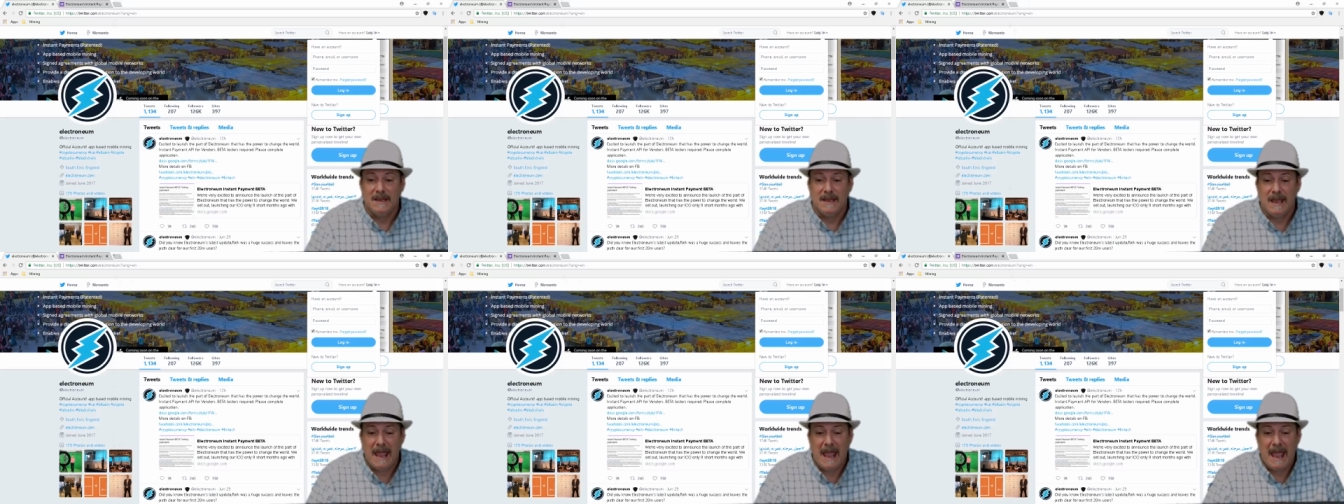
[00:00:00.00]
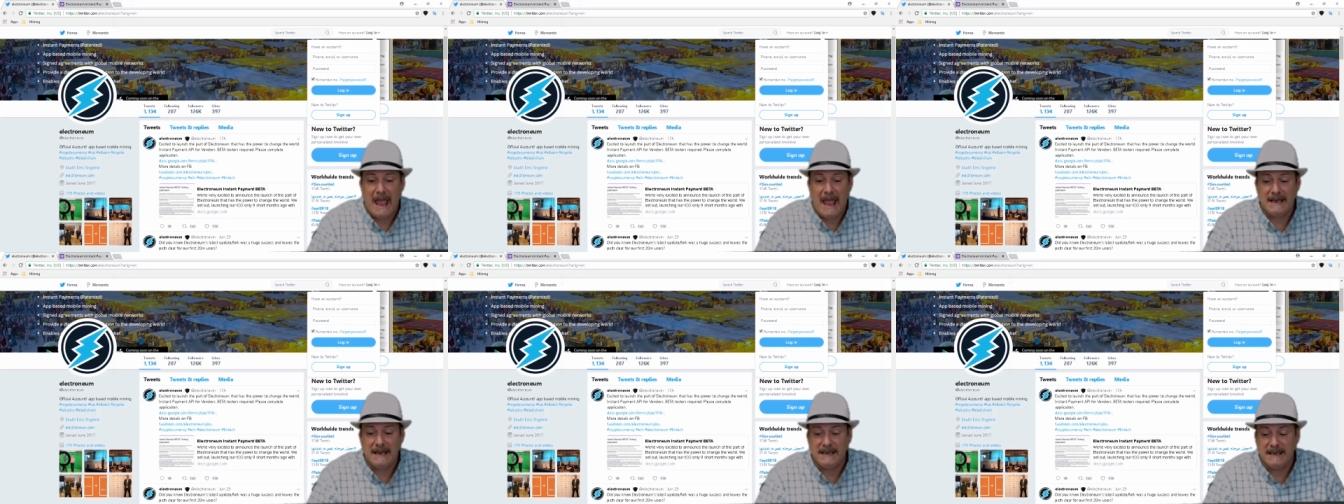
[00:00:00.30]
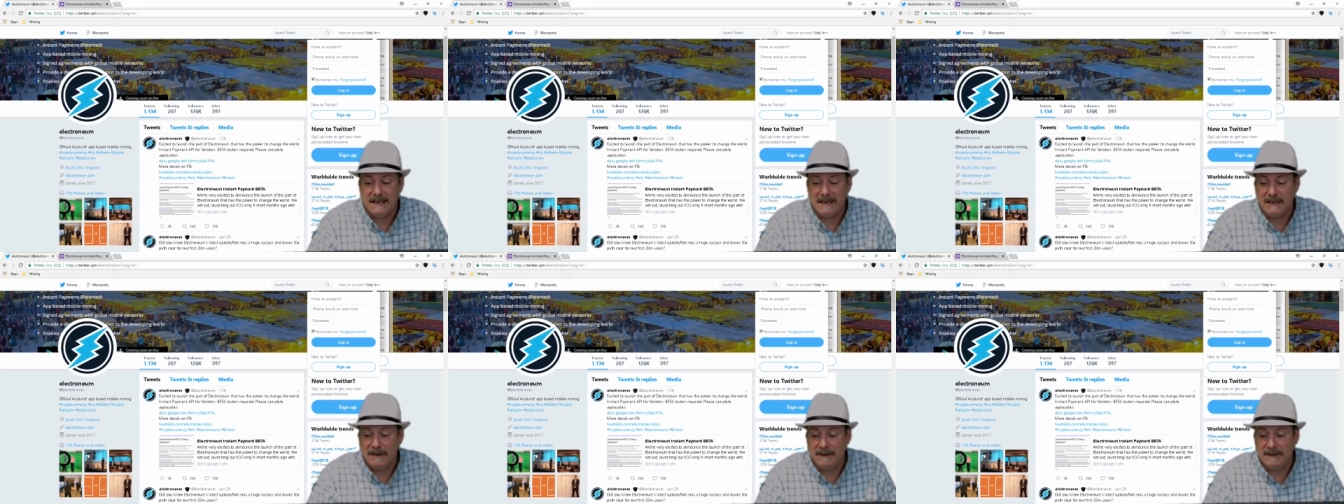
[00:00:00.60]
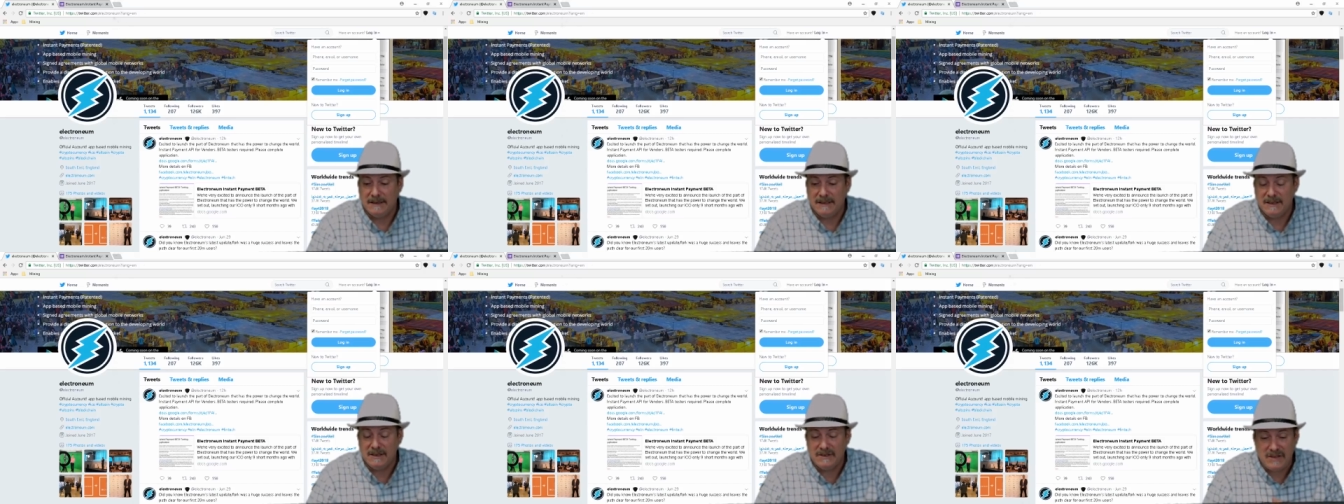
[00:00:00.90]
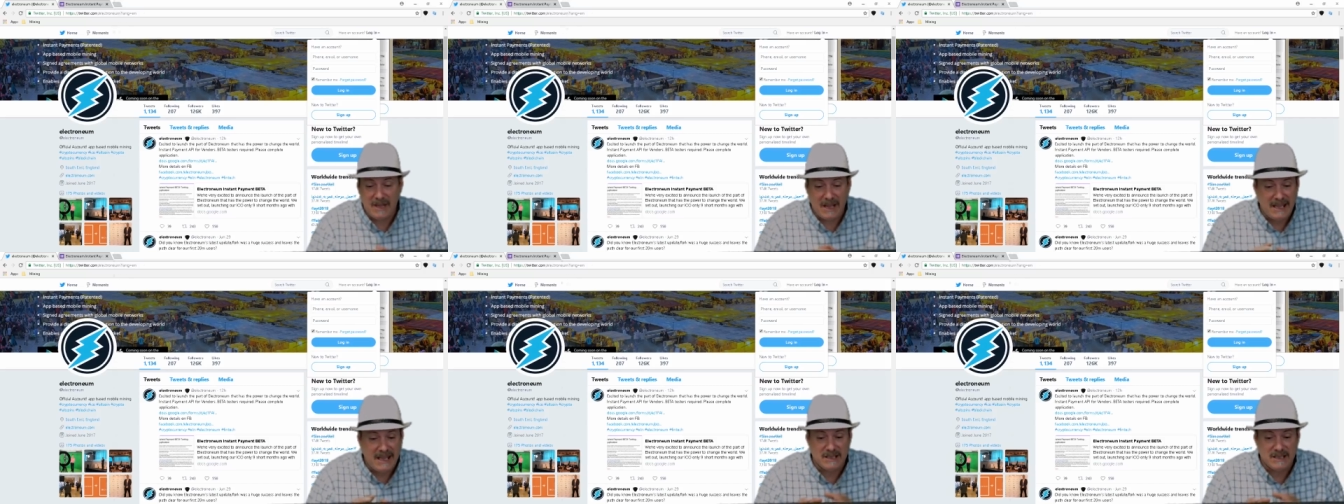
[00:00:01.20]
And it
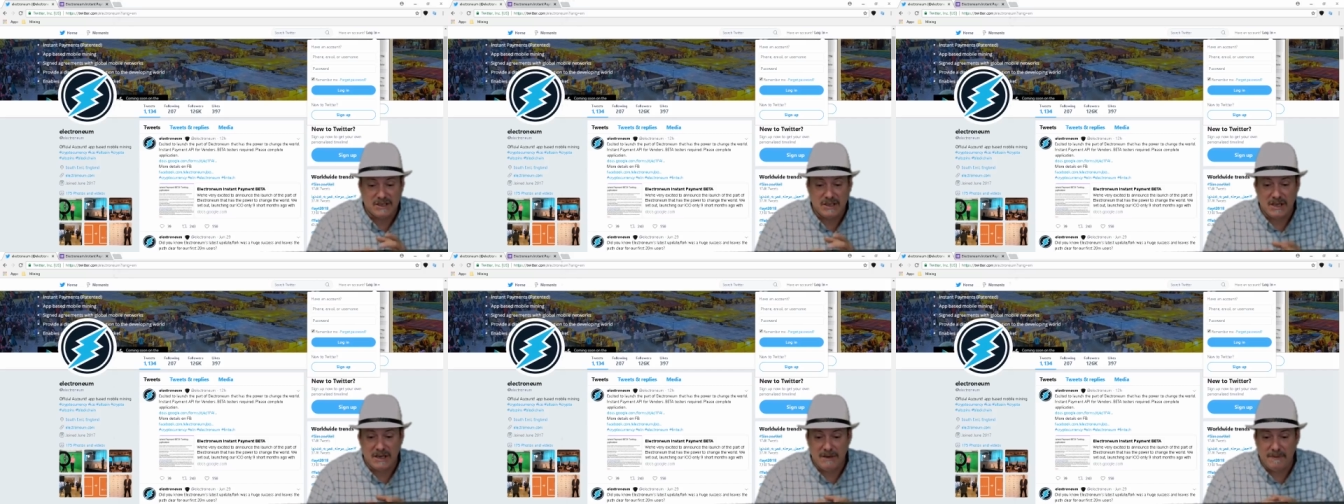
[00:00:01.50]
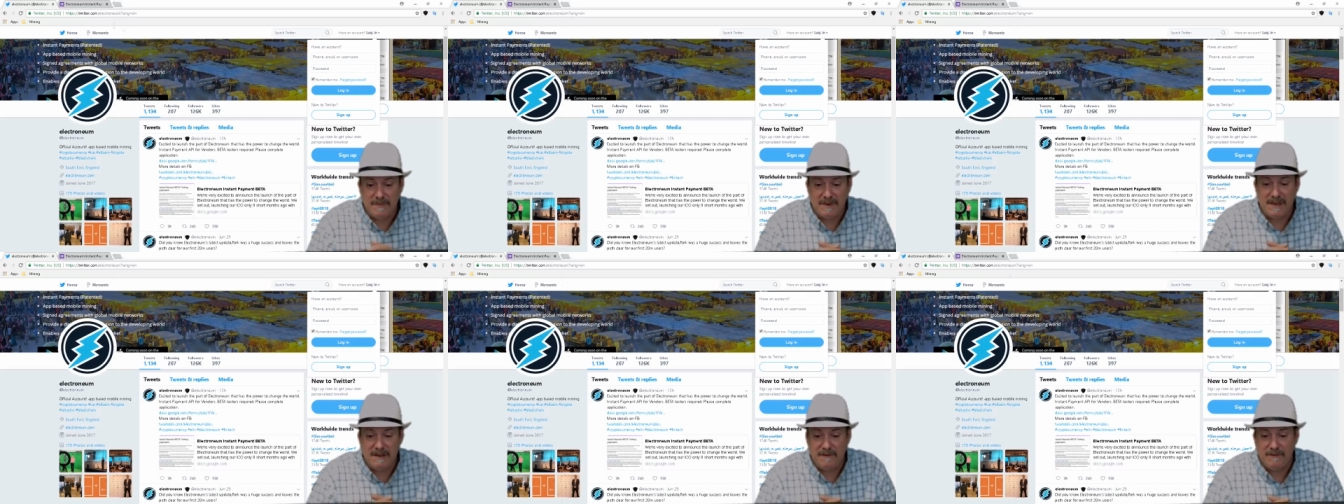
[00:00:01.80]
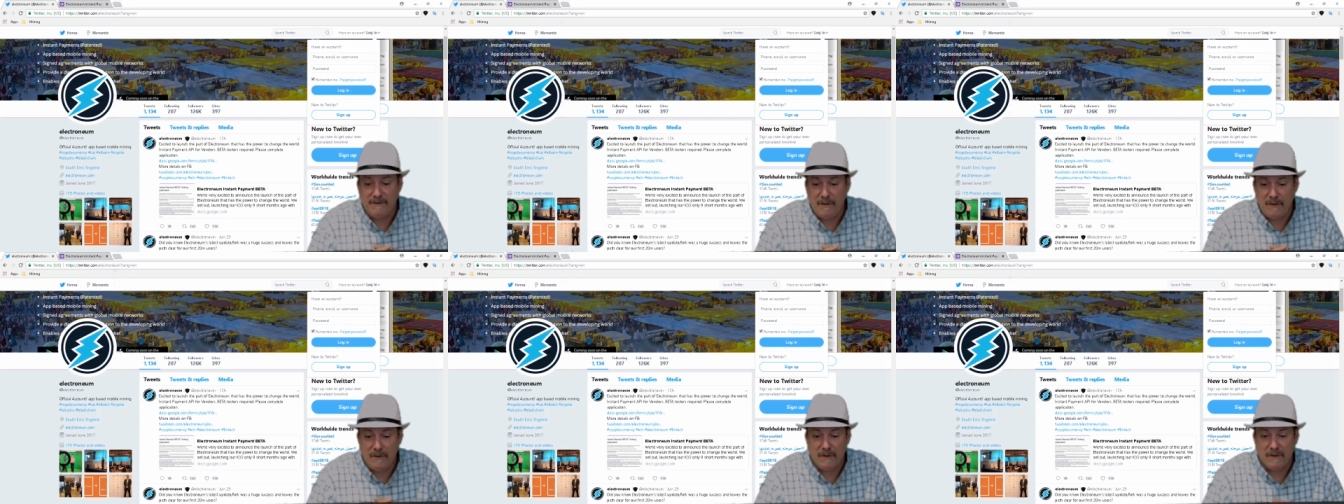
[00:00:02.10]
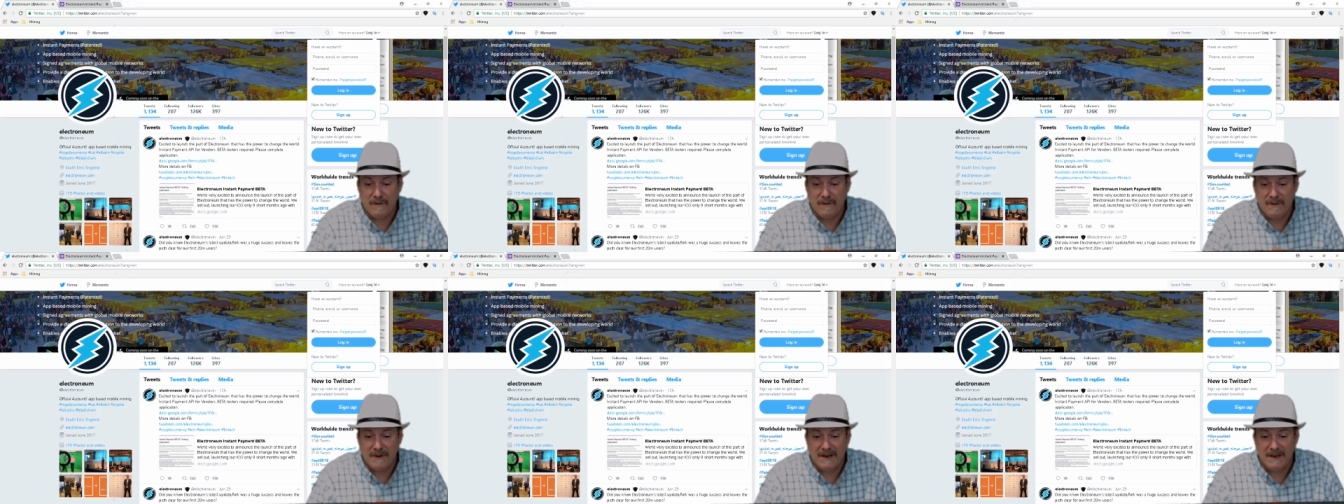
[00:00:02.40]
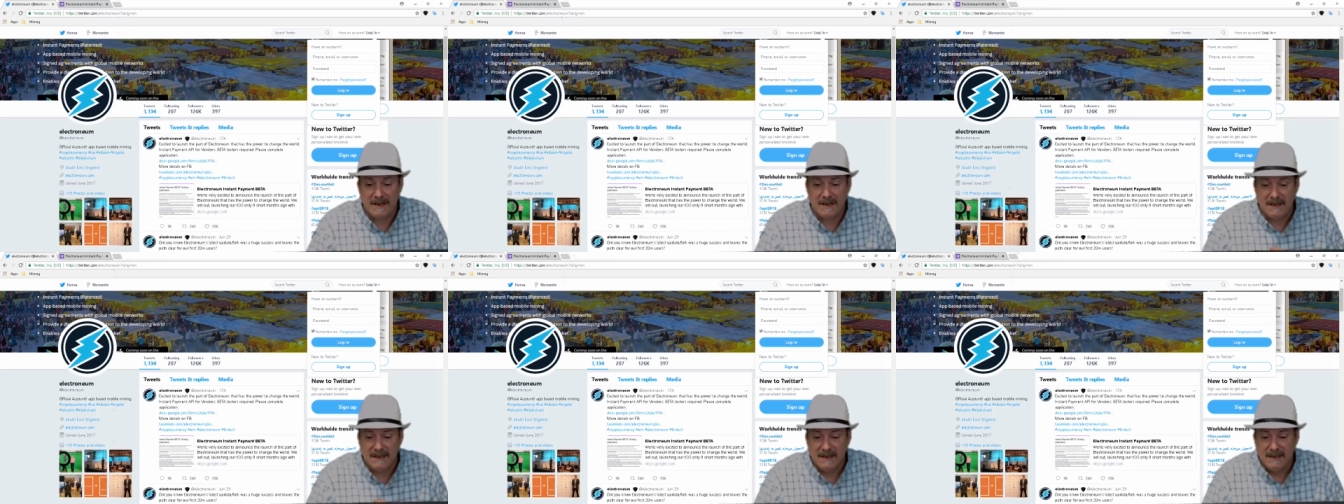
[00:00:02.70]
looks like it's going to be
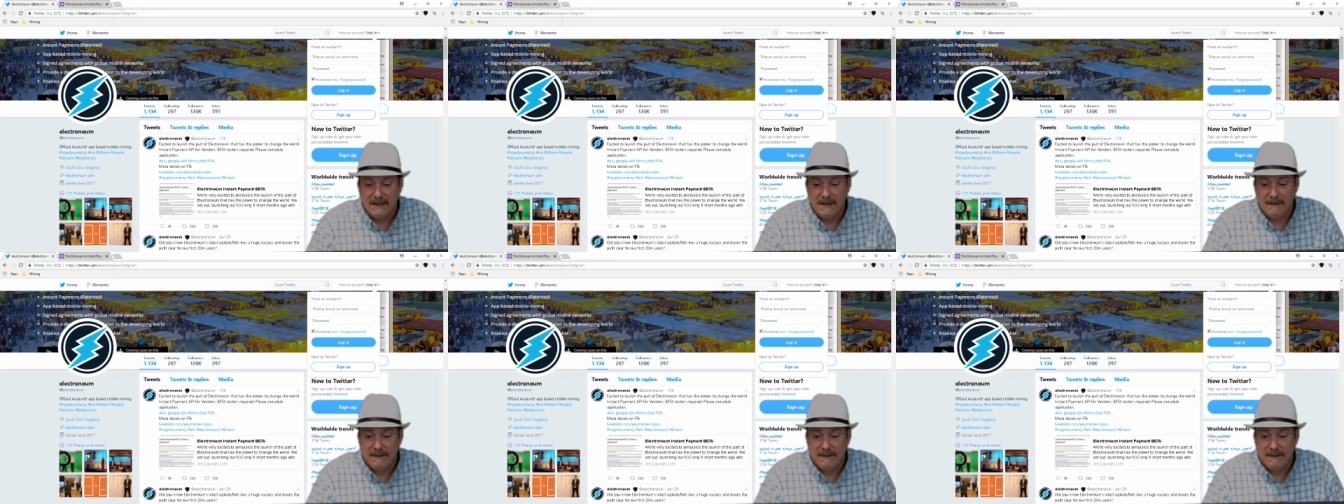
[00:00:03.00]
for